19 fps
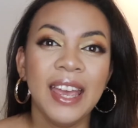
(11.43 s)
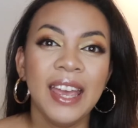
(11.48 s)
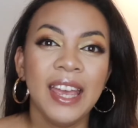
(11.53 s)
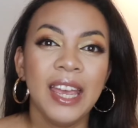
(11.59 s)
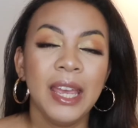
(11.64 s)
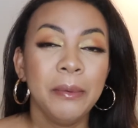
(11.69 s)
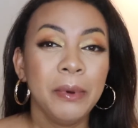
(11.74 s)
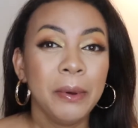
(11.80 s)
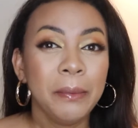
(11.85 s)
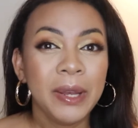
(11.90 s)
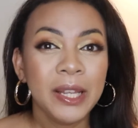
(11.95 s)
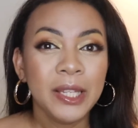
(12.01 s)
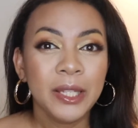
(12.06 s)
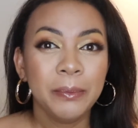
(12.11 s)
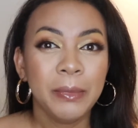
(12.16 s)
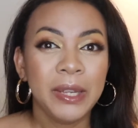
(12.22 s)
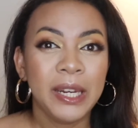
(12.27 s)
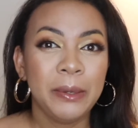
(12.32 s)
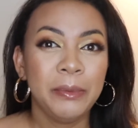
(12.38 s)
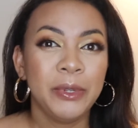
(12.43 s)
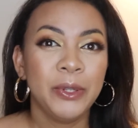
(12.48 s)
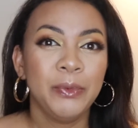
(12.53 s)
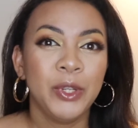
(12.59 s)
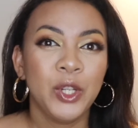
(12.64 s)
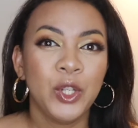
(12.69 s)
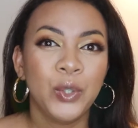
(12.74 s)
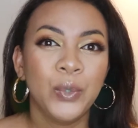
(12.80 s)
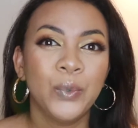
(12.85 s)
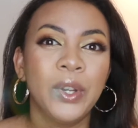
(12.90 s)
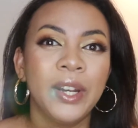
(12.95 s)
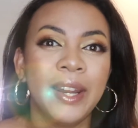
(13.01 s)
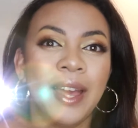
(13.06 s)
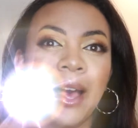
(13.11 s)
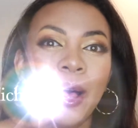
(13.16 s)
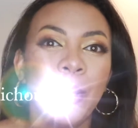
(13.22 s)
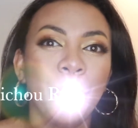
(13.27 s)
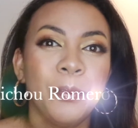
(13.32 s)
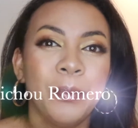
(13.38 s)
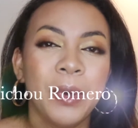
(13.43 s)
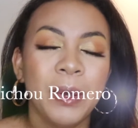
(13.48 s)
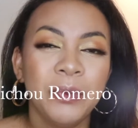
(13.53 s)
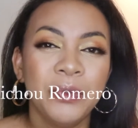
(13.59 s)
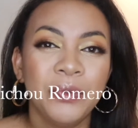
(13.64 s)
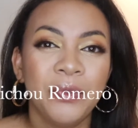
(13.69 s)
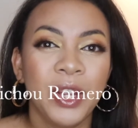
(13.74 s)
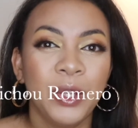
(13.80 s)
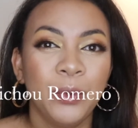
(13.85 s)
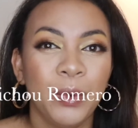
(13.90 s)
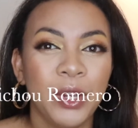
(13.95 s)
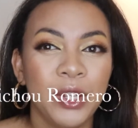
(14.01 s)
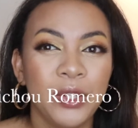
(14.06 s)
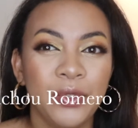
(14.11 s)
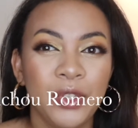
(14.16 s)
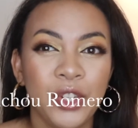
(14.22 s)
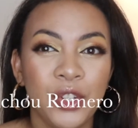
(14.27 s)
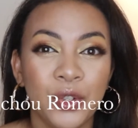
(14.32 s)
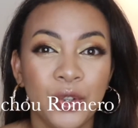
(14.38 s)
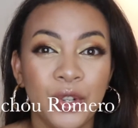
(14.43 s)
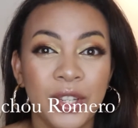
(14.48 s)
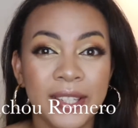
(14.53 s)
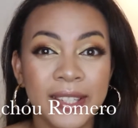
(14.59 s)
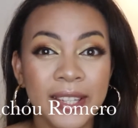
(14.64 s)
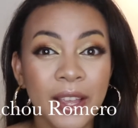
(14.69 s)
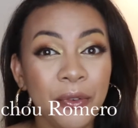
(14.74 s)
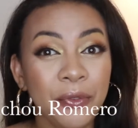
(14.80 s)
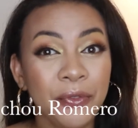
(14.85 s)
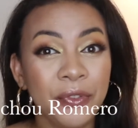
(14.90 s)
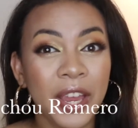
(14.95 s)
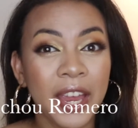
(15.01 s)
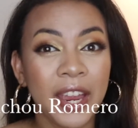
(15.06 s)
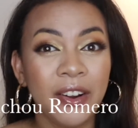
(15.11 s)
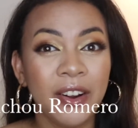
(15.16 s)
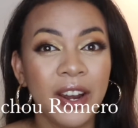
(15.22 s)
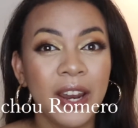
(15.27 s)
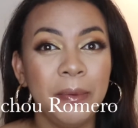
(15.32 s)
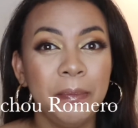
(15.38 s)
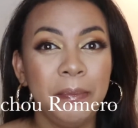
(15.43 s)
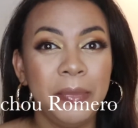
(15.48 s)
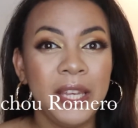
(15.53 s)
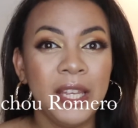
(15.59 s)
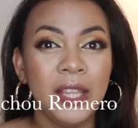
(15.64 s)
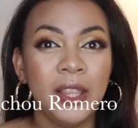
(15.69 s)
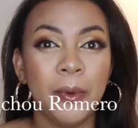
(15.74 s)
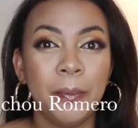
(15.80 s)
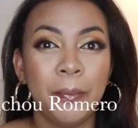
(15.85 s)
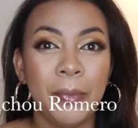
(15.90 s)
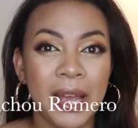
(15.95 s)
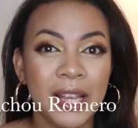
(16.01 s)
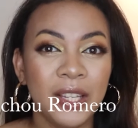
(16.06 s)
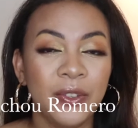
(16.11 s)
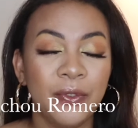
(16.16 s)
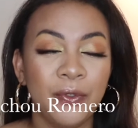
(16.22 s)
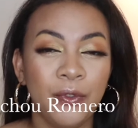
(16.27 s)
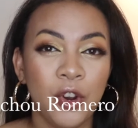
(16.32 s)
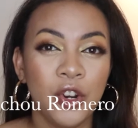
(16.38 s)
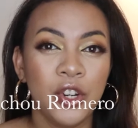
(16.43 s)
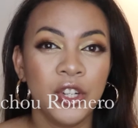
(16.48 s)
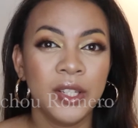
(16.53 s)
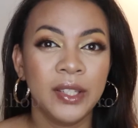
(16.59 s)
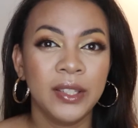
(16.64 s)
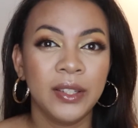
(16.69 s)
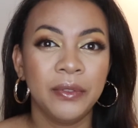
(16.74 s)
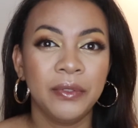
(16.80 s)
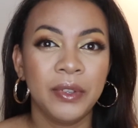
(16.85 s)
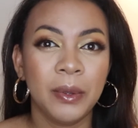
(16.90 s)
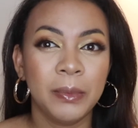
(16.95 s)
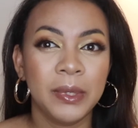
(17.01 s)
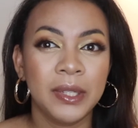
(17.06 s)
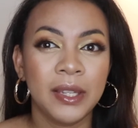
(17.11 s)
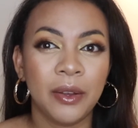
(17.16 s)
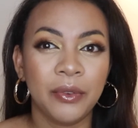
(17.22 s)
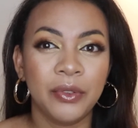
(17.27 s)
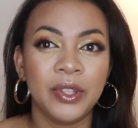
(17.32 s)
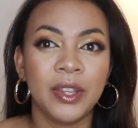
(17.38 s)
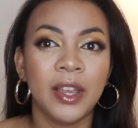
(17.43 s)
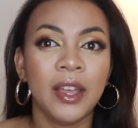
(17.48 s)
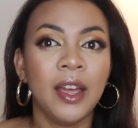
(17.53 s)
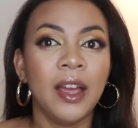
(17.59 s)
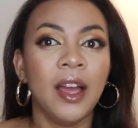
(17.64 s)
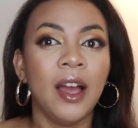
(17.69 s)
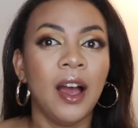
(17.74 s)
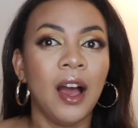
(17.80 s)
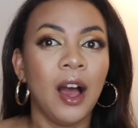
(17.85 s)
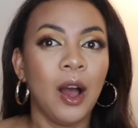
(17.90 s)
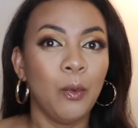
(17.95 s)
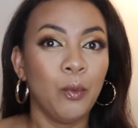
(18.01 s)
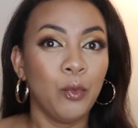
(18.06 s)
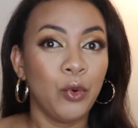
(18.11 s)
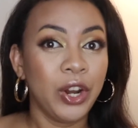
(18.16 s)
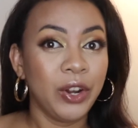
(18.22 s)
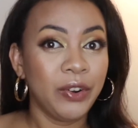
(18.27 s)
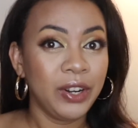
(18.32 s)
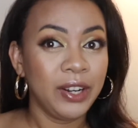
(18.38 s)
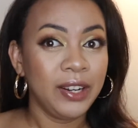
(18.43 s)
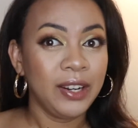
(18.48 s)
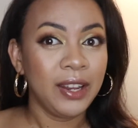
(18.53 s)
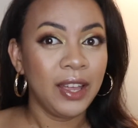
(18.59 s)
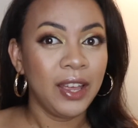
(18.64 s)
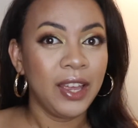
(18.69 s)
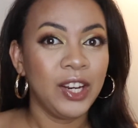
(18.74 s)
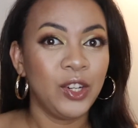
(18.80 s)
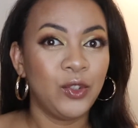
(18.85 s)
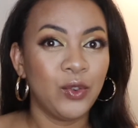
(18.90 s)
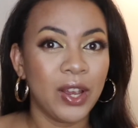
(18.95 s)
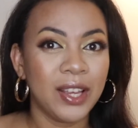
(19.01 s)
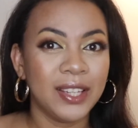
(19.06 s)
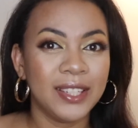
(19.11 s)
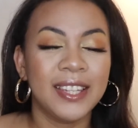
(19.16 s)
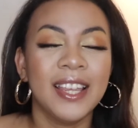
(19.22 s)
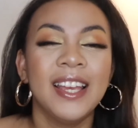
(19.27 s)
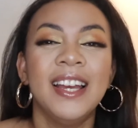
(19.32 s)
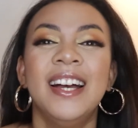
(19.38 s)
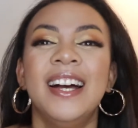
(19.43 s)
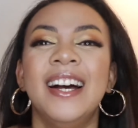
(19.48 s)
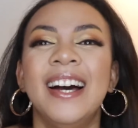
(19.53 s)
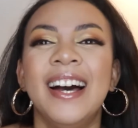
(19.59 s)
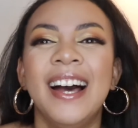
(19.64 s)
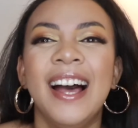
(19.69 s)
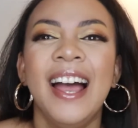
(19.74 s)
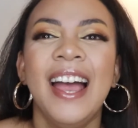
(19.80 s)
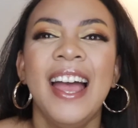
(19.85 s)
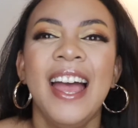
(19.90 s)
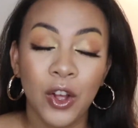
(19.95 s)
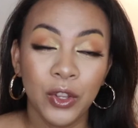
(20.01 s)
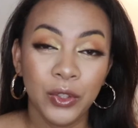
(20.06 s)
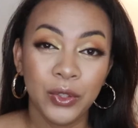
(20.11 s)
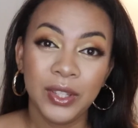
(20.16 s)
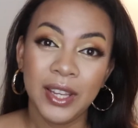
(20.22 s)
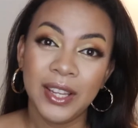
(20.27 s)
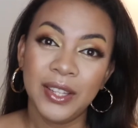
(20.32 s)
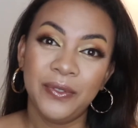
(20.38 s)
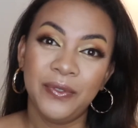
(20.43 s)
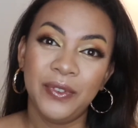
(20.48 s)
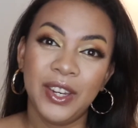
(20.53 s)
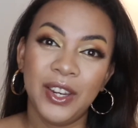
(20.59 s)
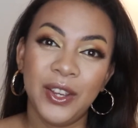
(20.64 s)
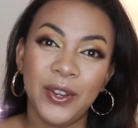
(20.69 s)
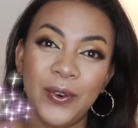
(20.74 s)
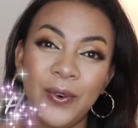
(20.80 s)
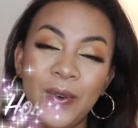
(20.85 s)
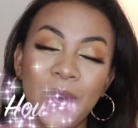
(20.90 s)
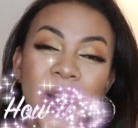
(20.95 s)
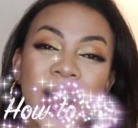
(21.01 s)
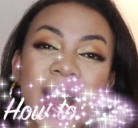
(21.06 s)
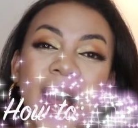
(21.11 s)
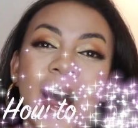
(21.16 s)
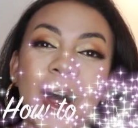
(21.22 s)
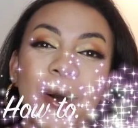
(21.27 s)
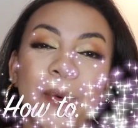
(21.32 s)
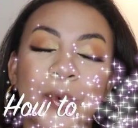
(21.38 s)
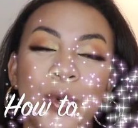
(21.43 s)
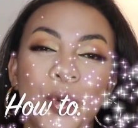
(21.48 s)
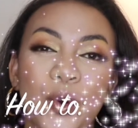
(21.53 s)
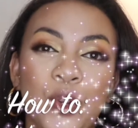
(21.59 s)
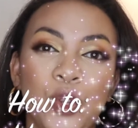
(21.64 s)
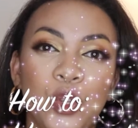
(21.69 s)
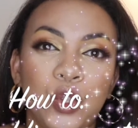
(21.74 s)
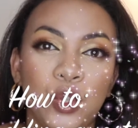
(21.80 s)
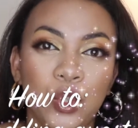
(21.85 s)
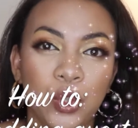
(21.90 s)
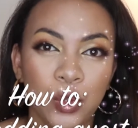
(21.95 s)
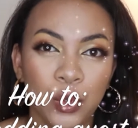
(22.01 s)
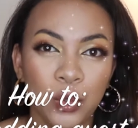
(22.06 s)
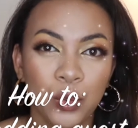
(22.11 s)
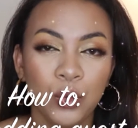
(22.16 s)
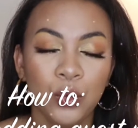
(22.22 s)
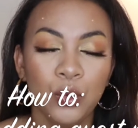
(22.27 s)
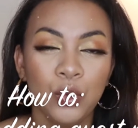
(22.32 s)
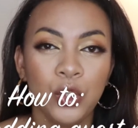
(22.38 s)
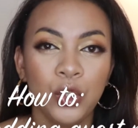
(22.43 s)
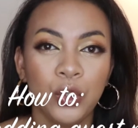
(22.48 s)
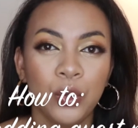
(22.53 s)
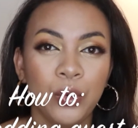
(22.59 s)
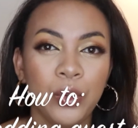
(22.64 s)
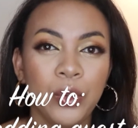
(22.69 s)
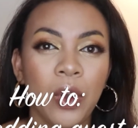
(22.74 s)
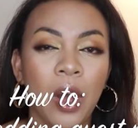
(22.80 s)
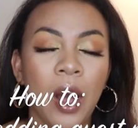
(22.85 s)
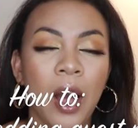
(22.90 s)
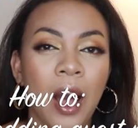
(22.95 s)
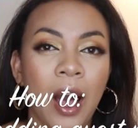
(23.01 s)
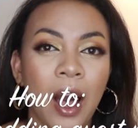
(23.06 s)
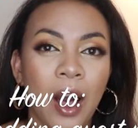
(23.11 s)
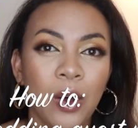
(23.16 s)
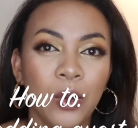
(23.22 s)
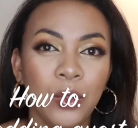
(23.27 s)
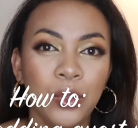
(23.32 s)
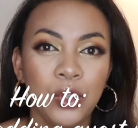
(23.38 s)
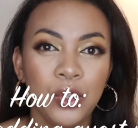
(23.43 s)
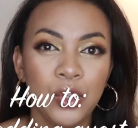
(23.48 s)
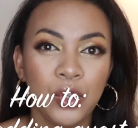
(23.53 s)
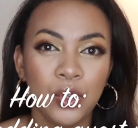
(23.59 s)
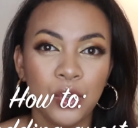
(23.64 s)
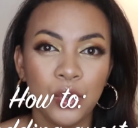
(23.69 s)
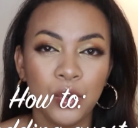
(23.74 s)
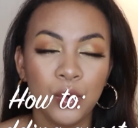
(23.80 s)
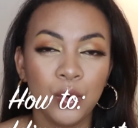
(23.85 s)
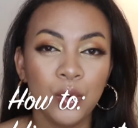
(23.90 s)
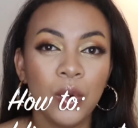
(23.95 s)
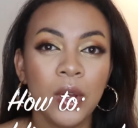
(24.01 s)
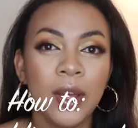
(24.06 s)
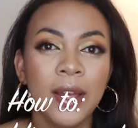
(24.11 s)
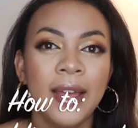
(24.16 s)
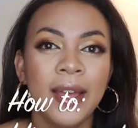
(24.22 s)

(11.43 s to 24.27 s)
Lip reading: Hey mamas, my name is Michou, and I help moms find ways to enjoy self-care and be the best versions of themselves. I'm wearing a dress. On today's video, I'm going to show you how to